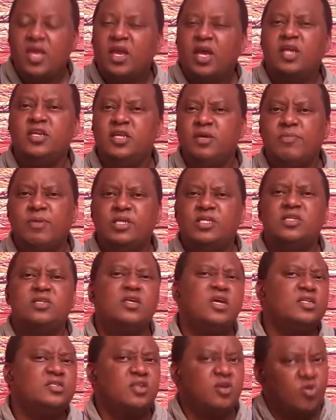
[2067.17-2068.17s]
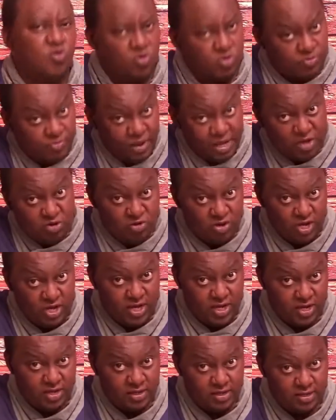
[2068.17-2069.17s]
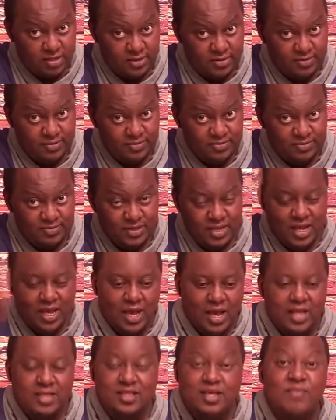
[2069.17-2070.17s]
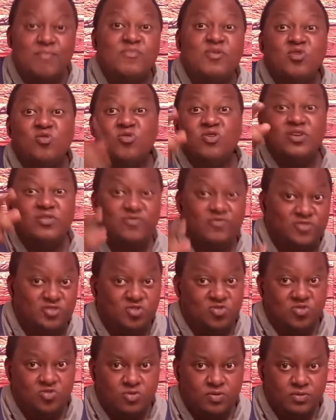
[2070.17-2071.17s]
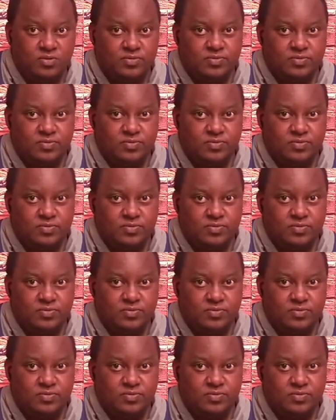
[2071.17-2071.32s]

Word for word: Can you imagine getting caught by your hair? And the mule leaves you.